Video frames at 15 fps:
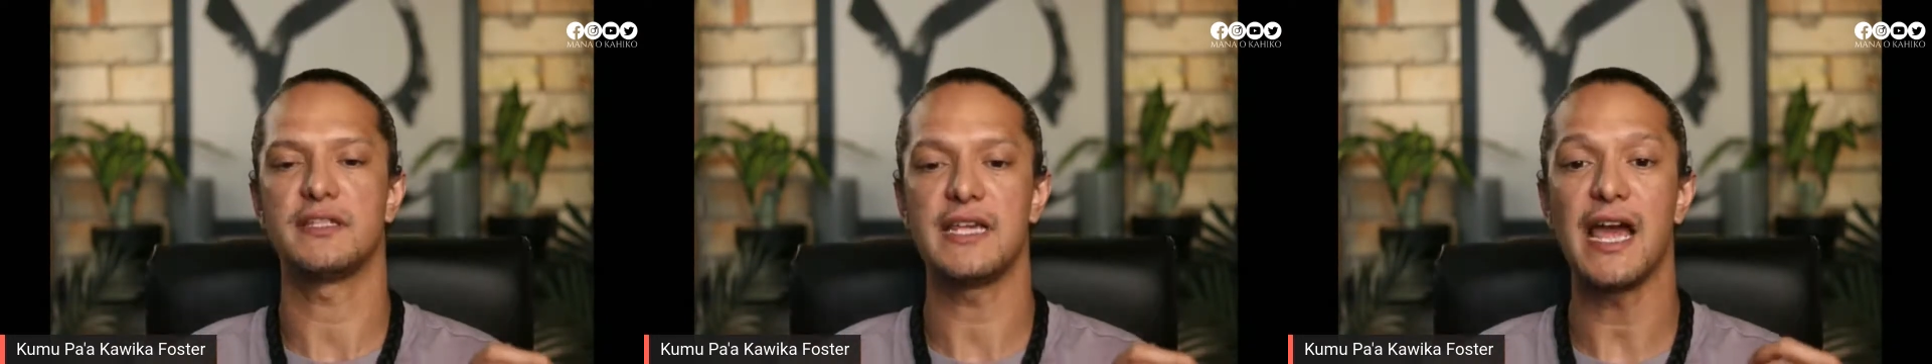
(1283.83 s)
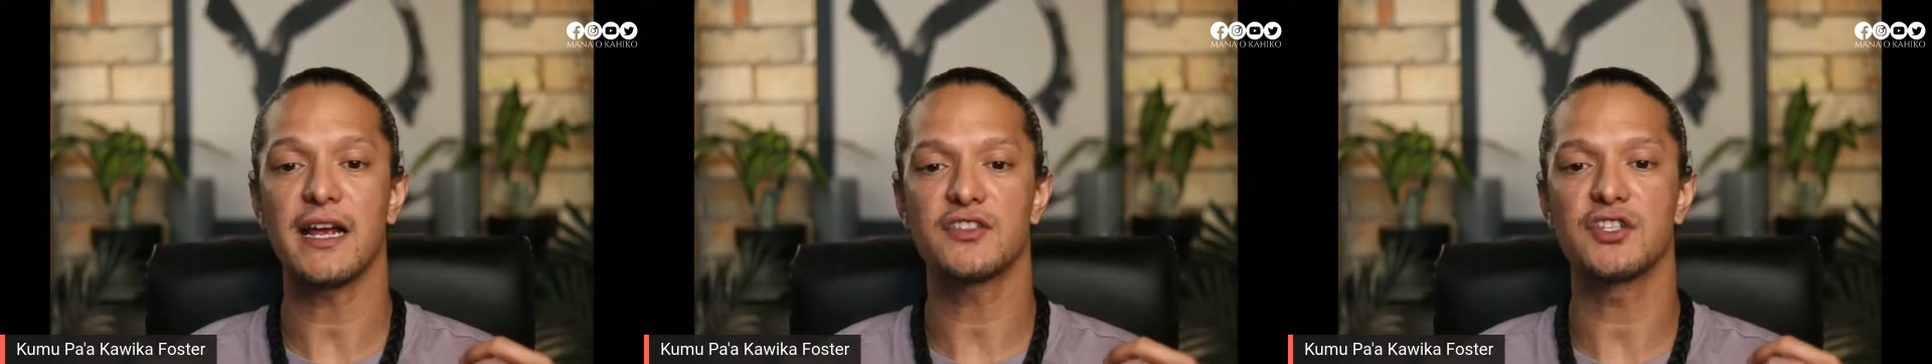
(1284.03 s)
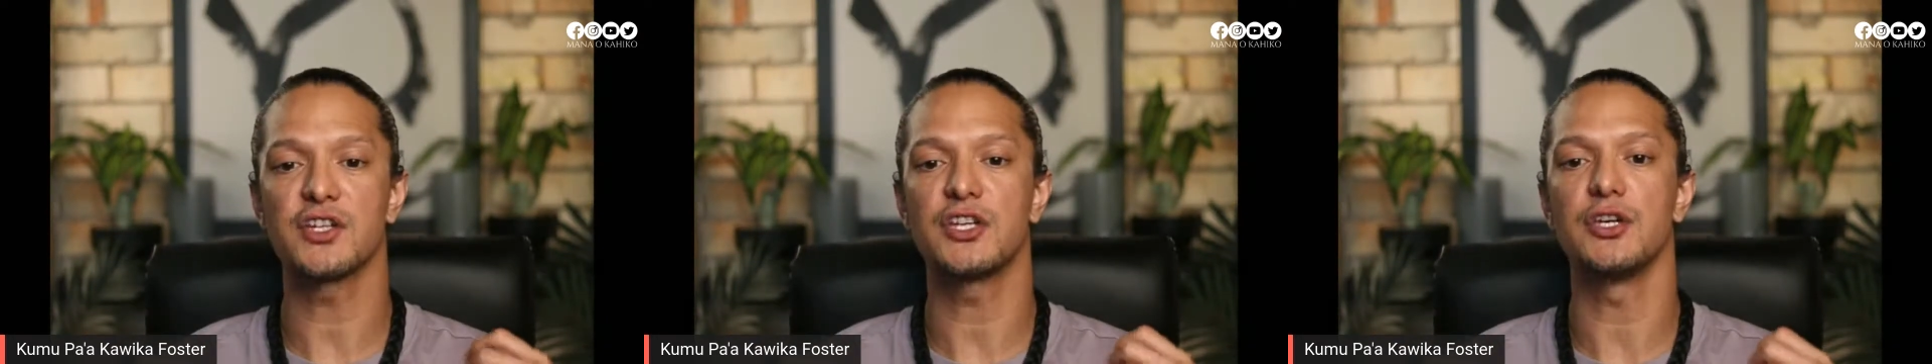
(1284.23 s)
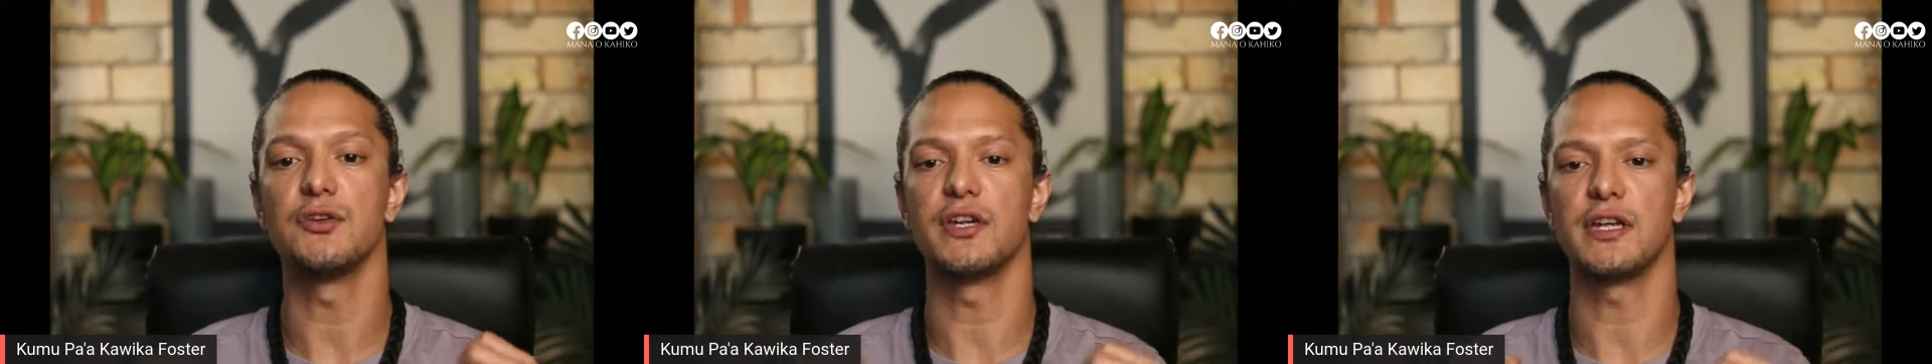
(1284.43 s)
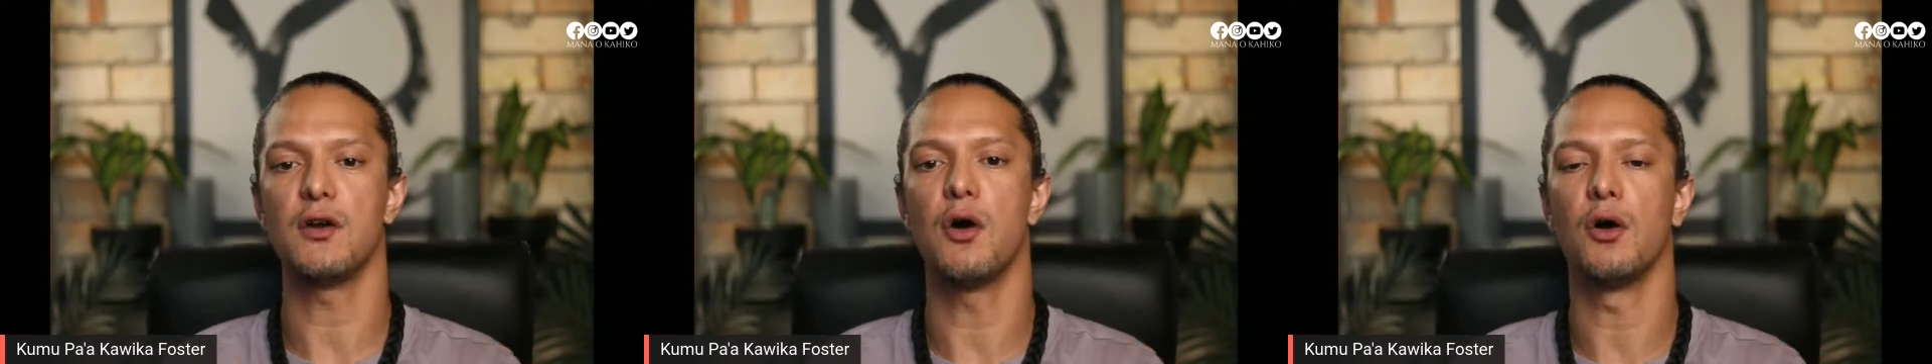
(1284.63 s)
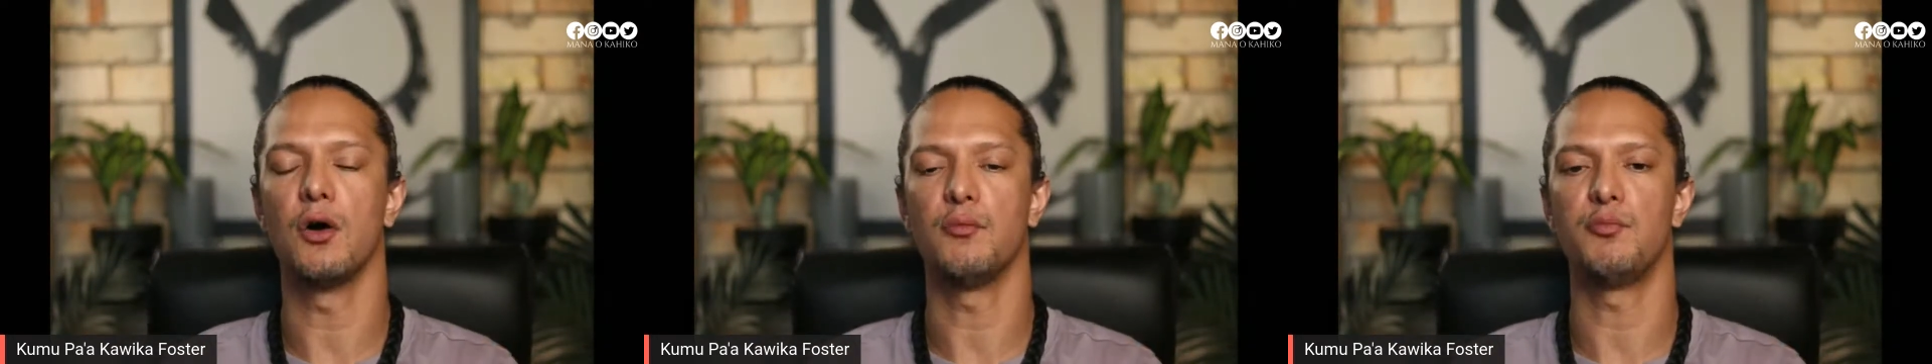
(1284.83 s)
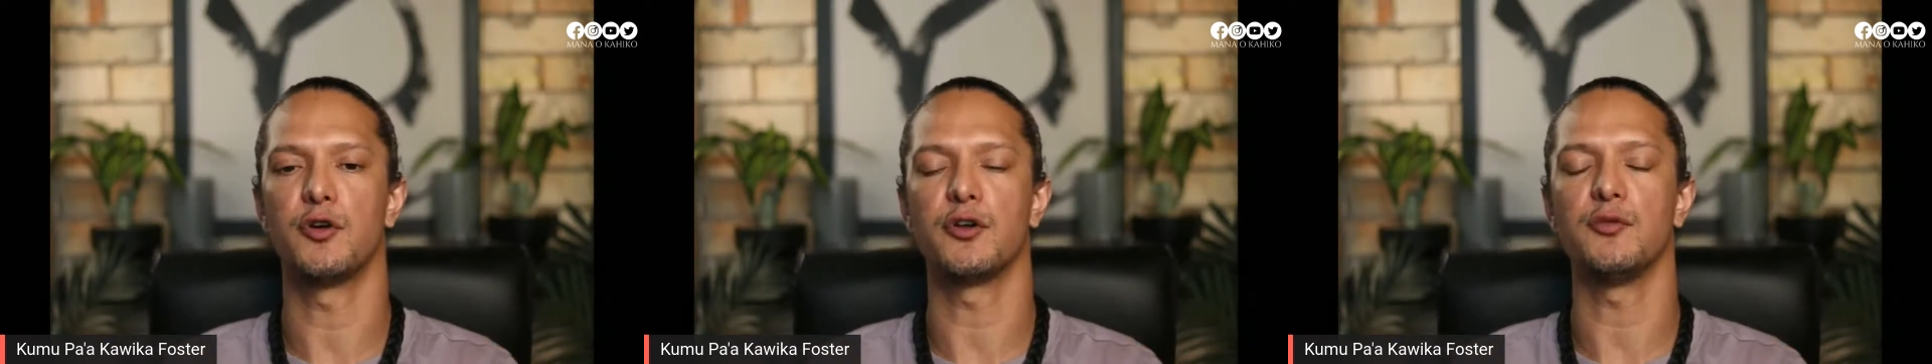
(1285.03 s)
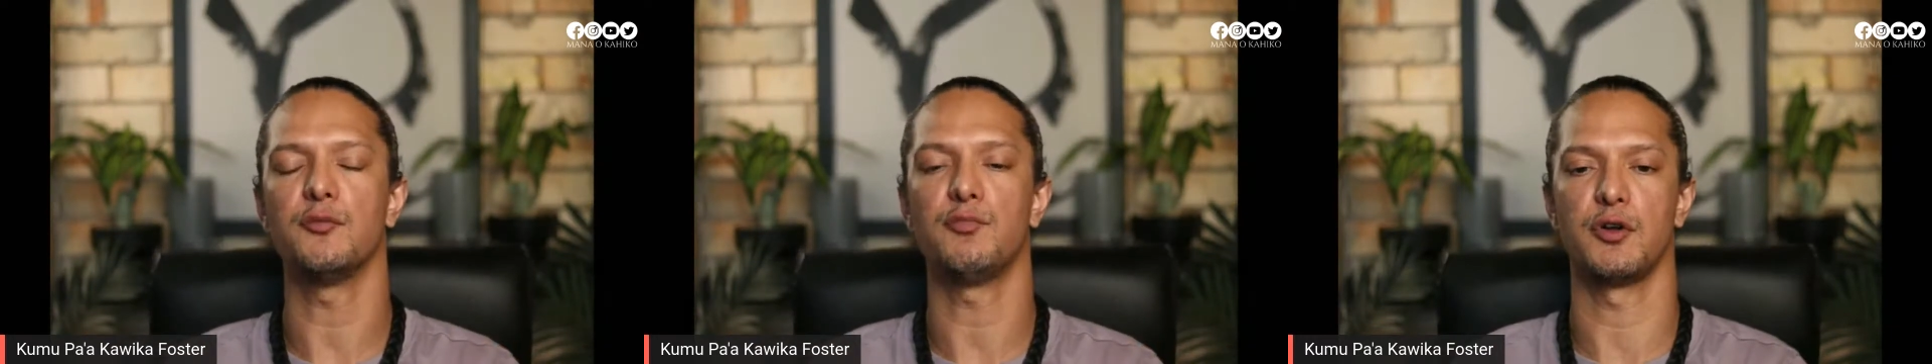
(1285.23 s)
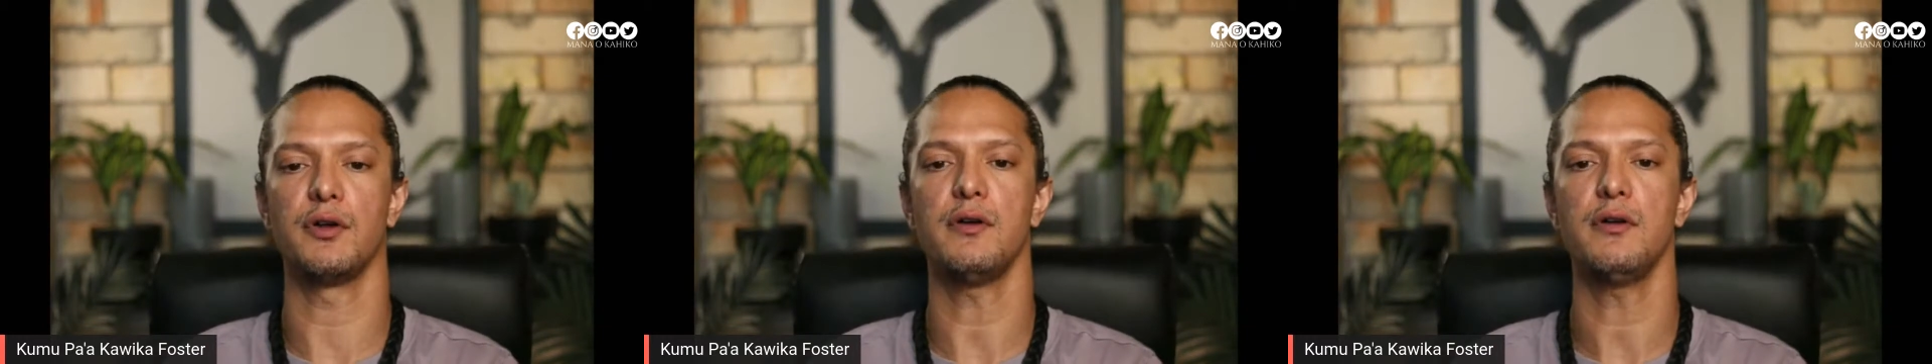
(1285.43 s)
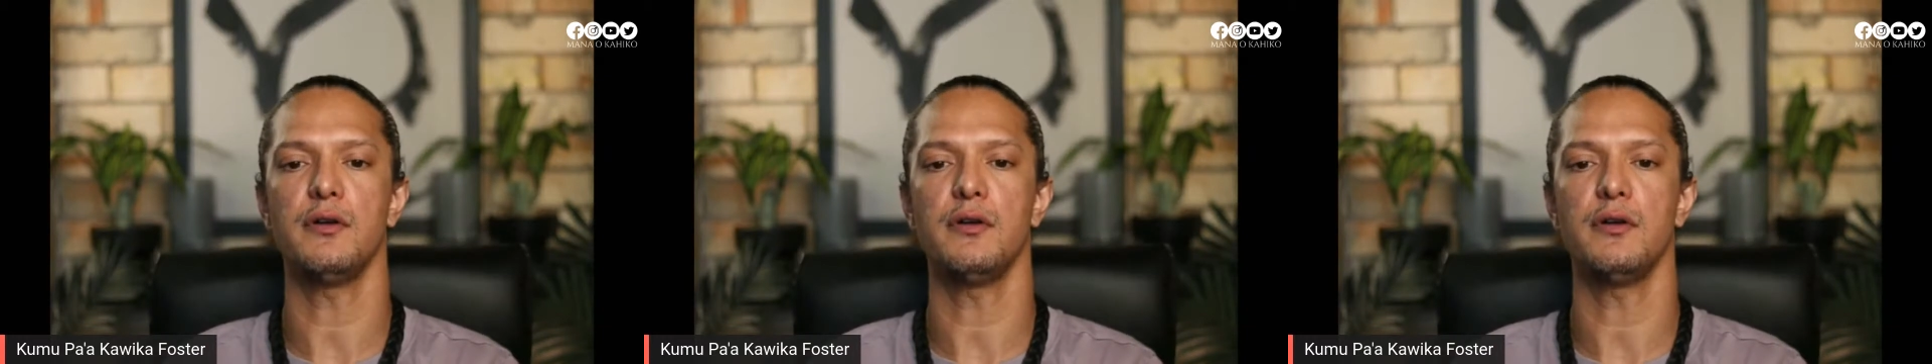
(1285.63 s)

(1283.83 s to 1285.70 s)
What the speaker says: executing Ho'oponopono,